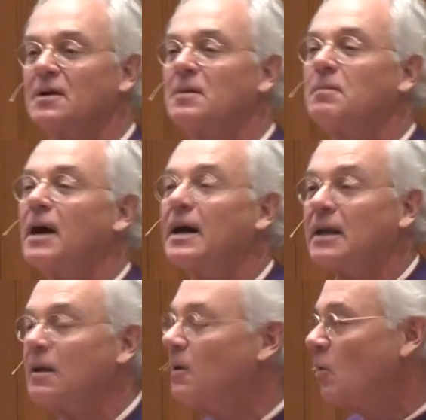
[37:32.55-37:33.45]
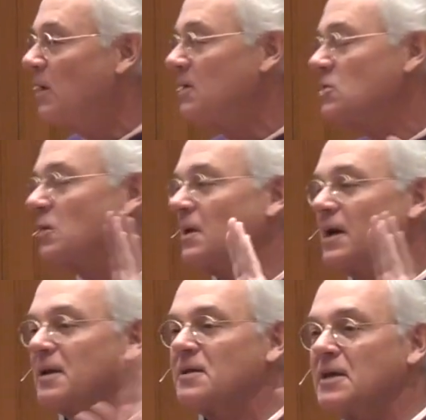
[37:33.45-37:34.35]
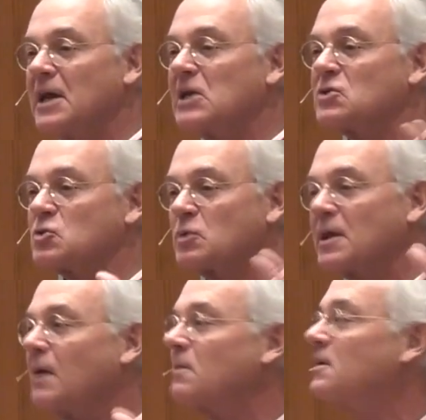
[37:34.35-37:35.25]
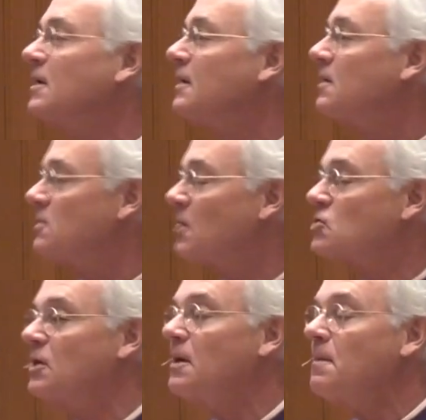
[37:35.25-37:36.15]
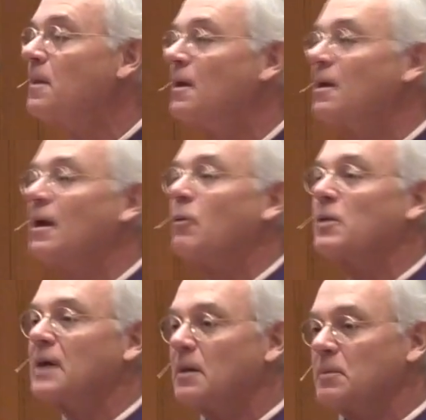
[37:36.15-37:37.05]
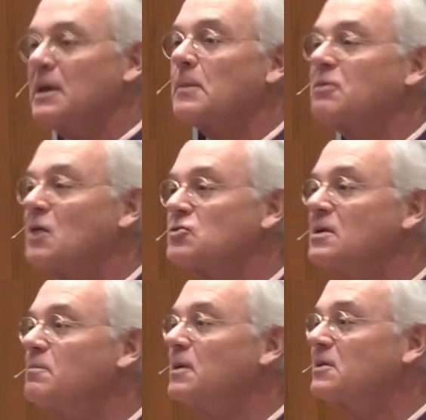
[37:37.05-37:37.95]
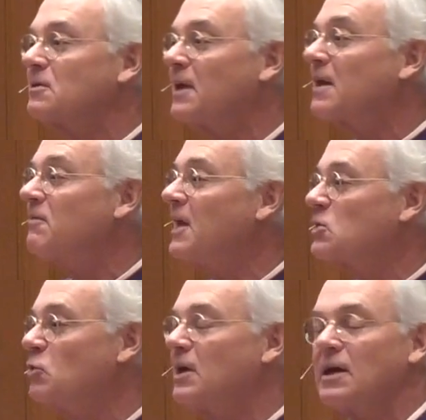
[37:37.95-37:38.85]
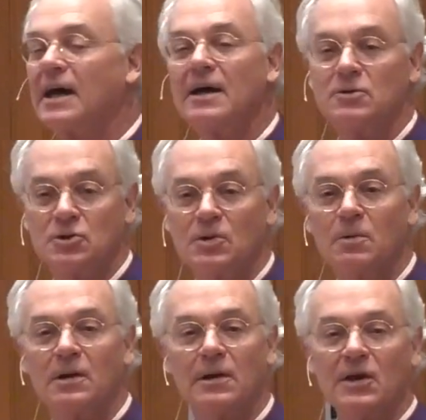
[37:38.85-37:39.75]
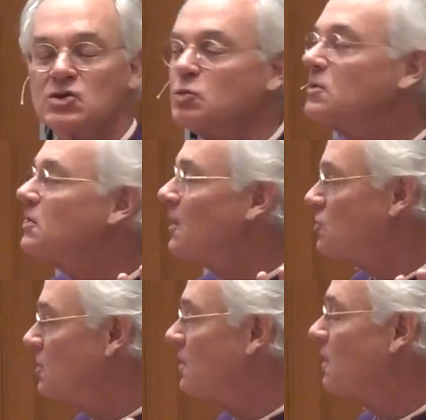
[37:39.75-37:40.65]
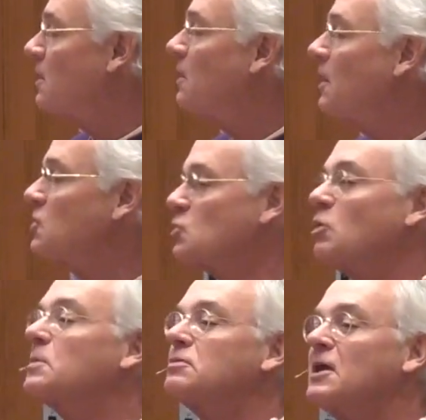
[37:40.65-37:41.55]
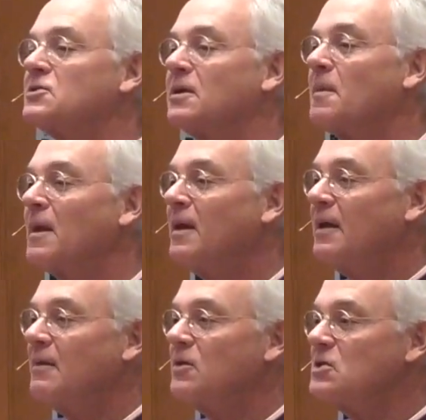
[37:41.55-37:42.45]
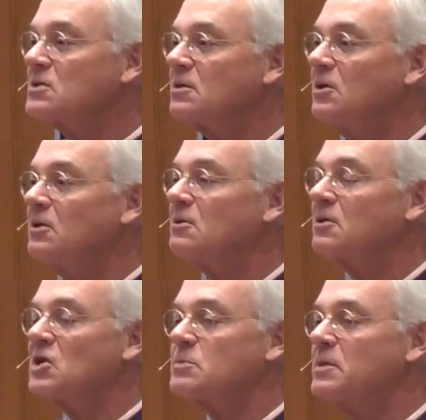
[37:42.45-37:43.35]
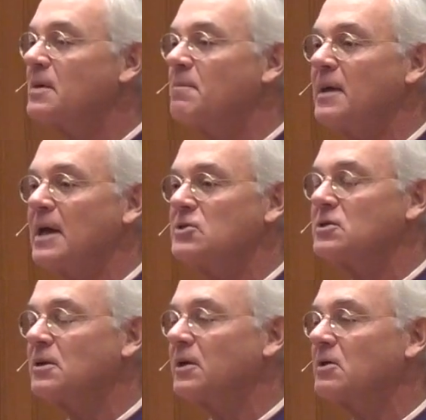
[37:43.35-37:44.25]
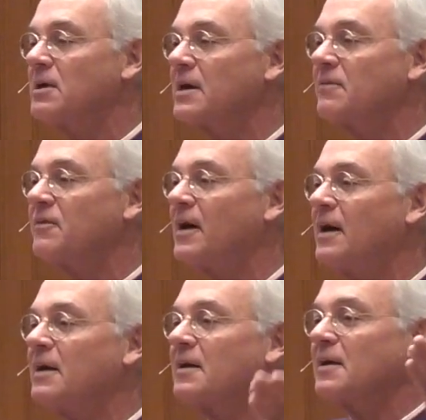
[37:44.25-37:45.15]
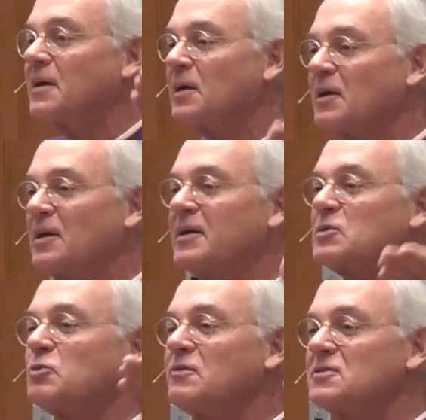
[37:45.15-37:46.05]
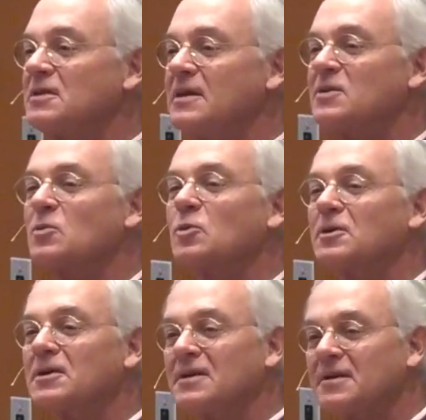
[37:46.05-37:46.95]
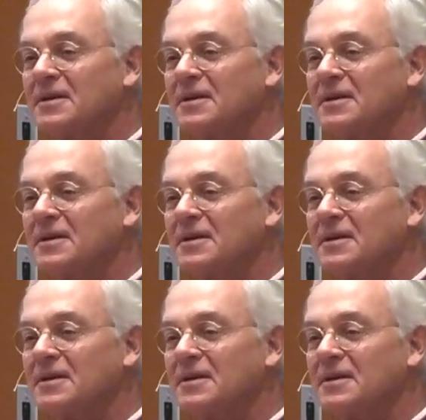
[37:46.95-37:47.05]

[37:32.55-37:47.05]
body. We can do a lot of things without touching, without being present, but there are a lot of things we cannot do unless we're touching and unless we're present. This year has been amazingly gratifying as we've seen the Word